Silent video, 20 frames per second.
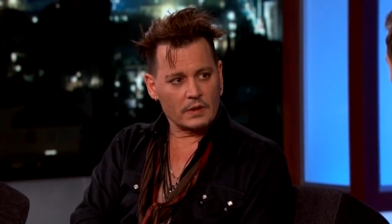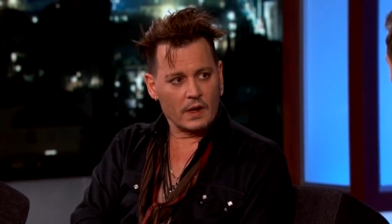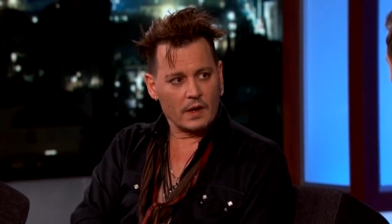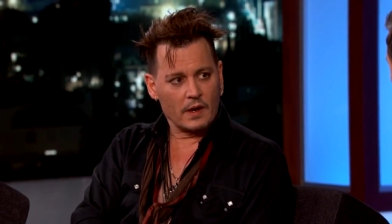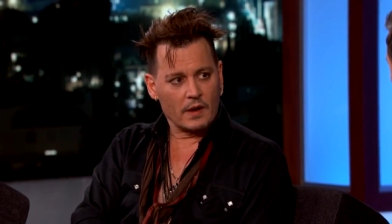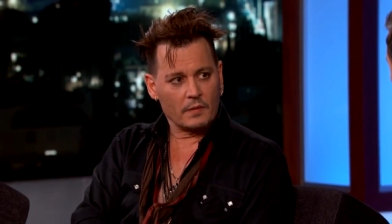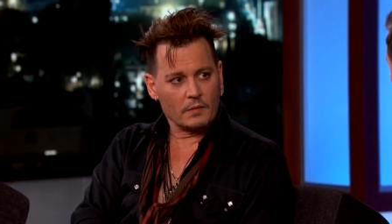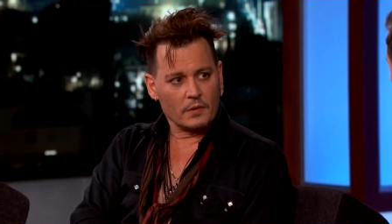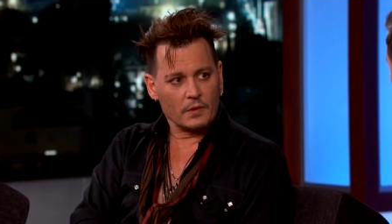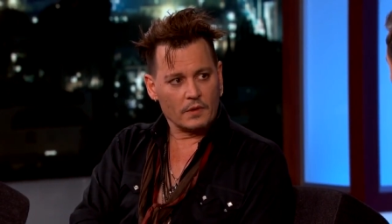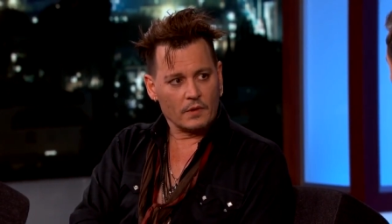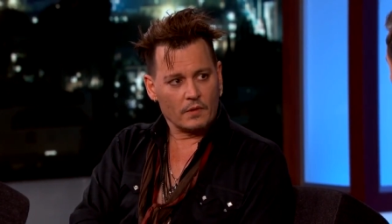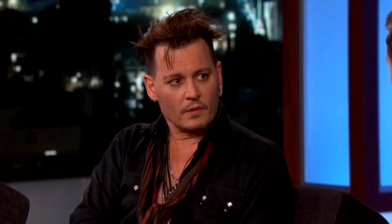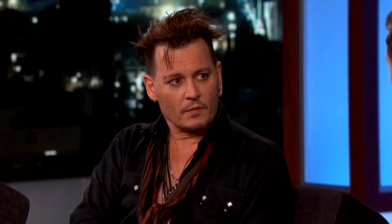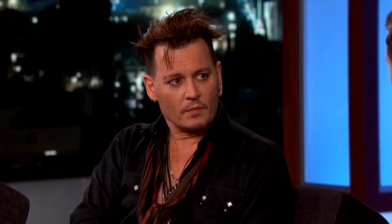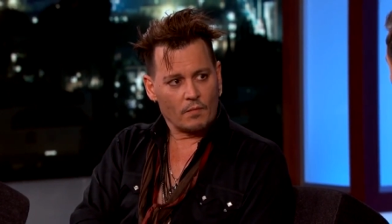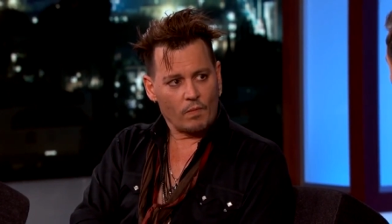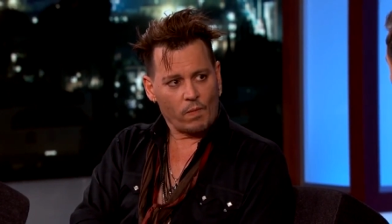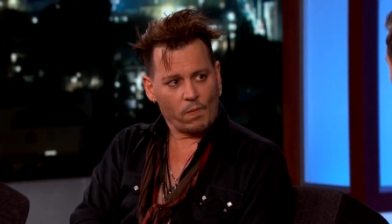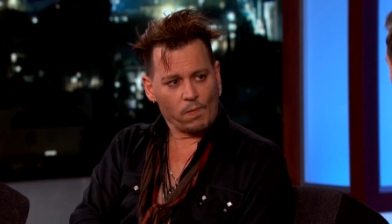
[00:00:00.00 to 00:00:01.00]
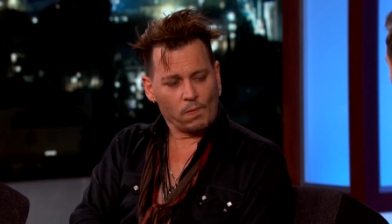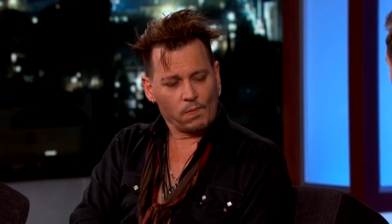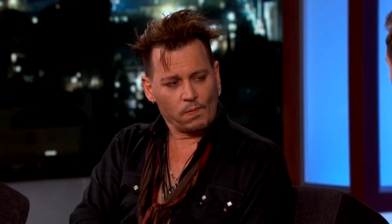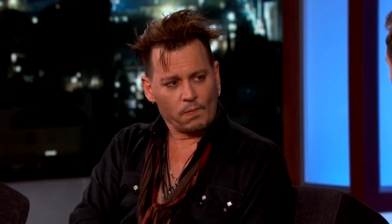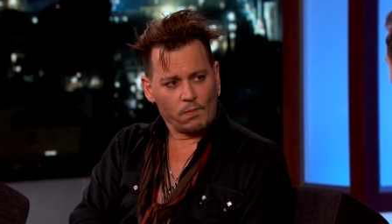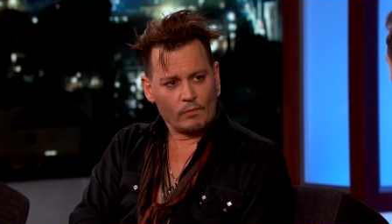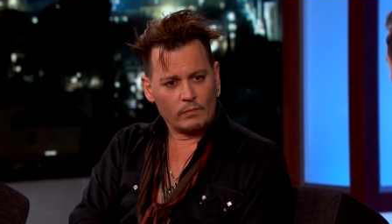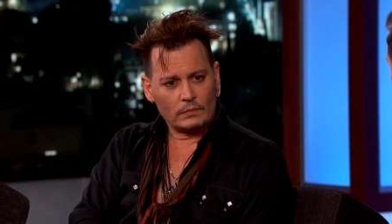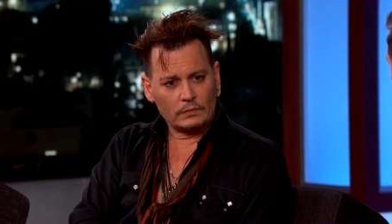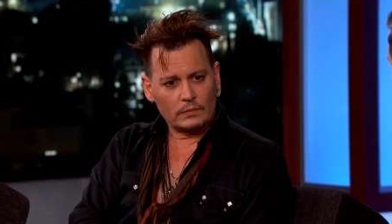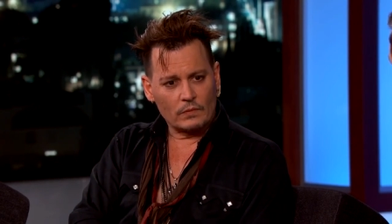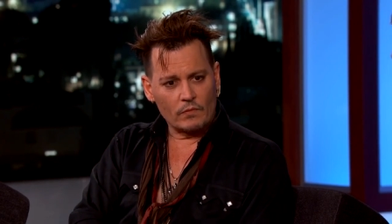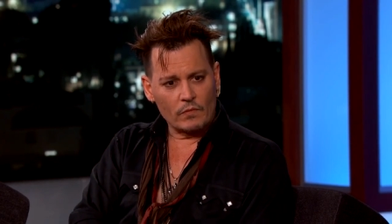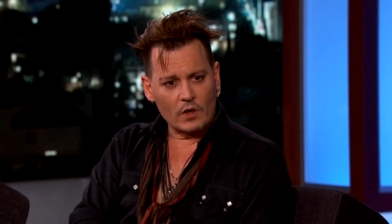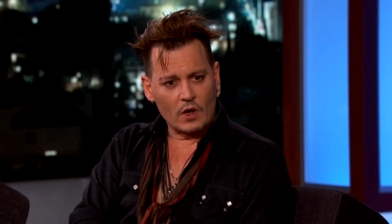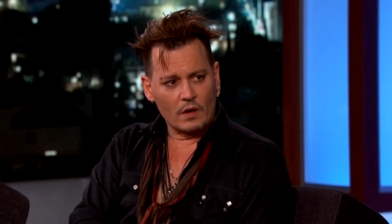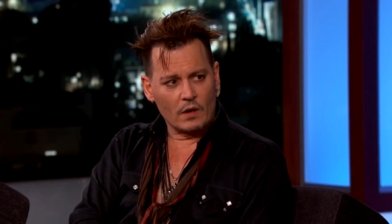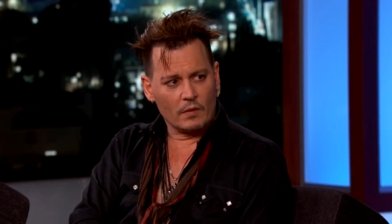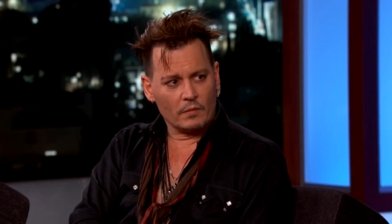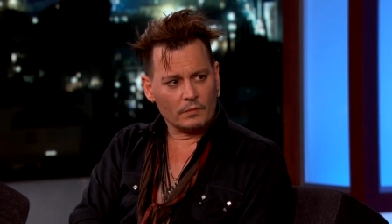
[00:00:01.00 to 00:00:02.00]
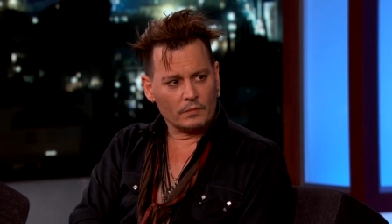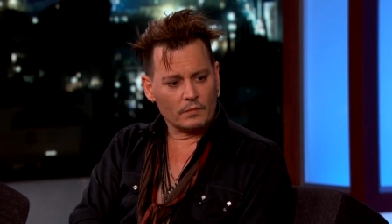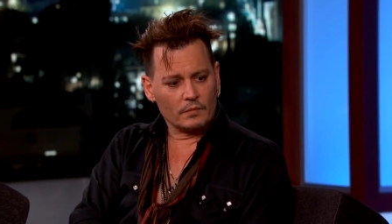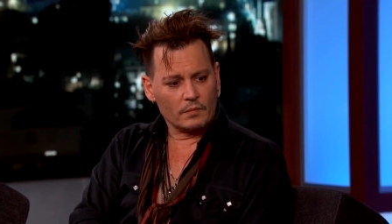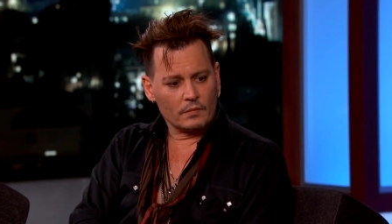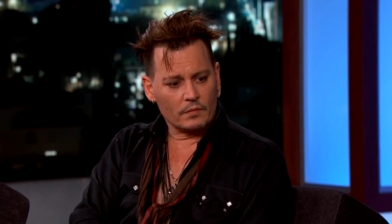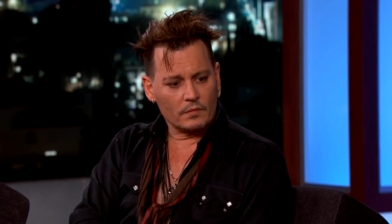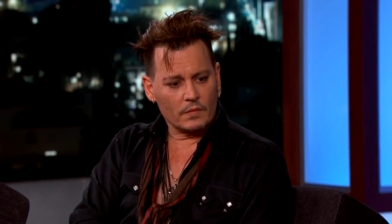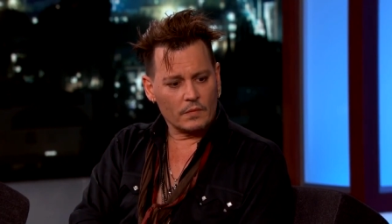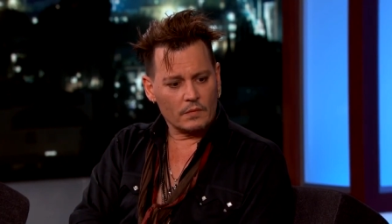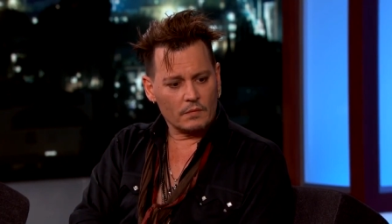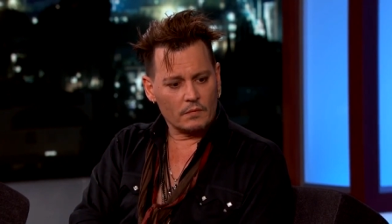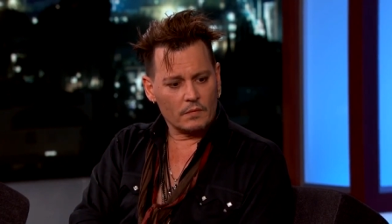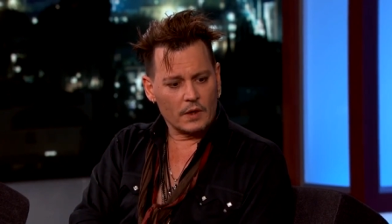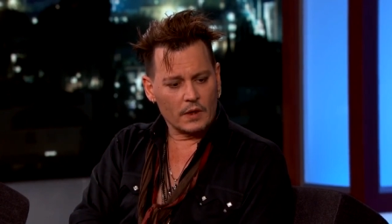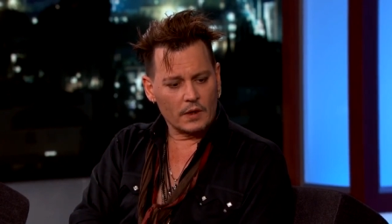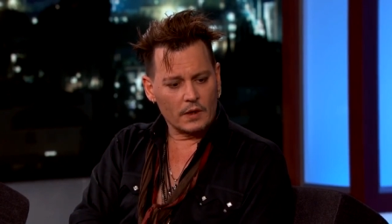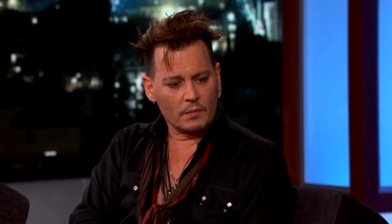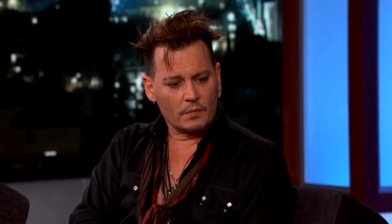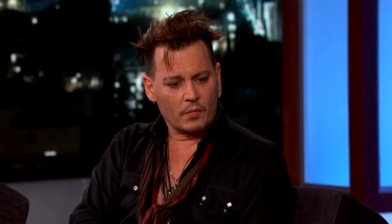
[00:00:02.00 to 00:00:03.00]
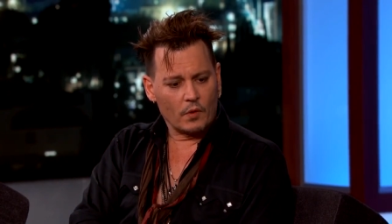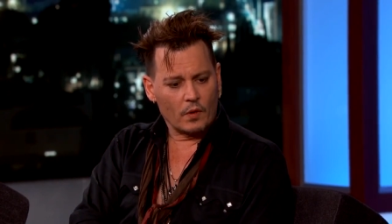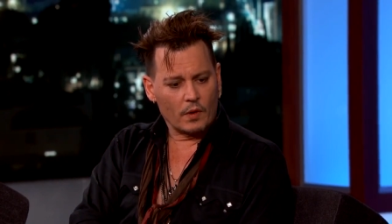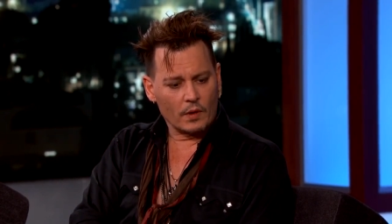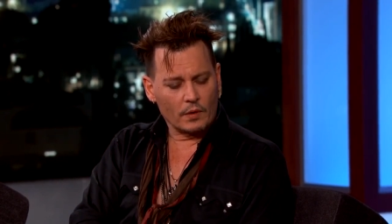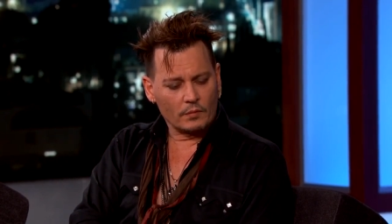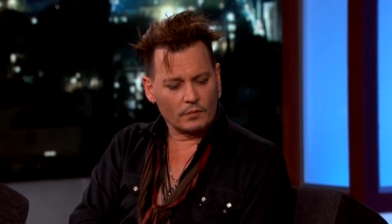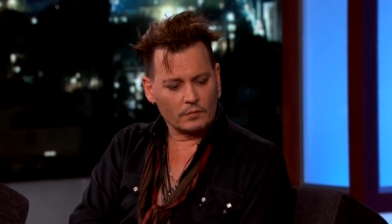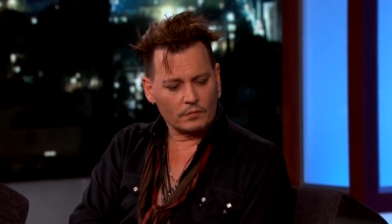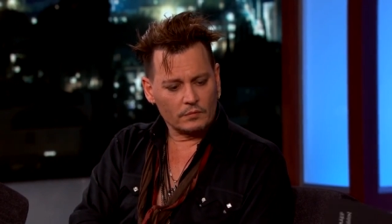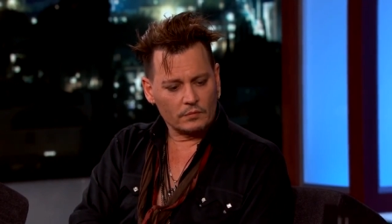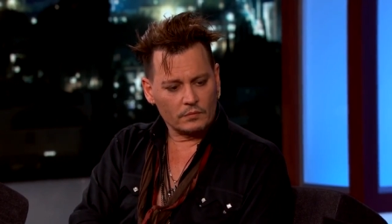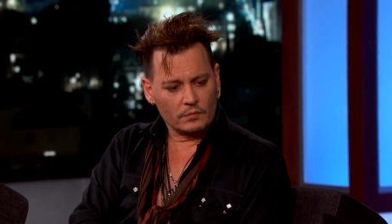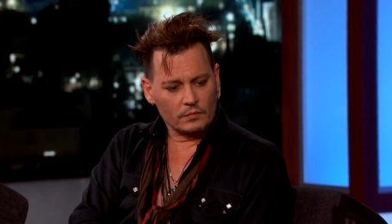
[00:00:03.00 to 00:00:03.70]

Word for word: time, you know, um, this is boring. an